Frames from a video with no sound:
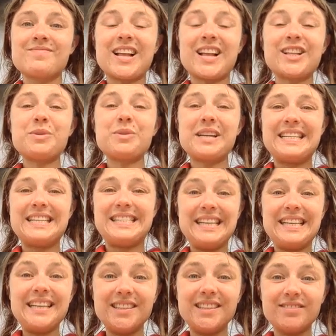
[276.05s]
That's what I
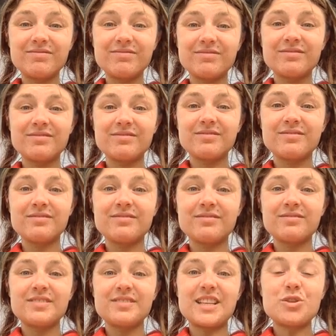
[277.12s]
did.
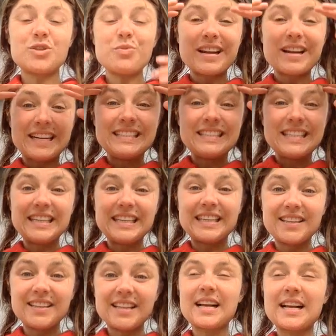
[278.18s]
That's what I
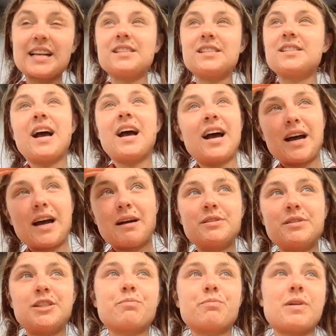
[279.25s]
did. Like, I'm
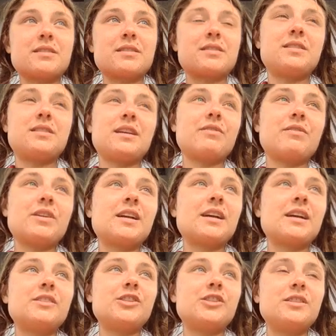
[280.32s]
still processing everything
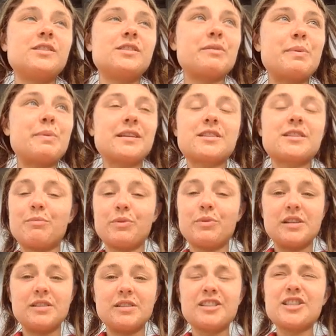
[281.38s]
I've achieved in the past couple
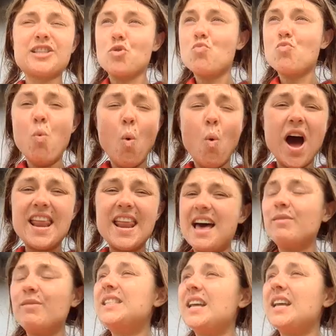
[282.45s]
of years. It's like, what?
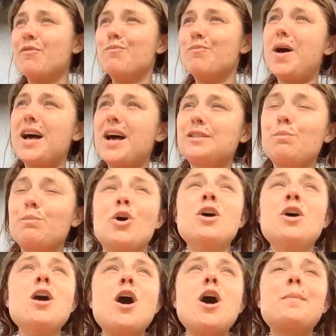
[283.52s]
How is that even possible?
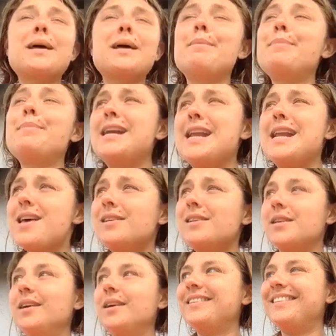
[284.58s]
Oh my God, but it is.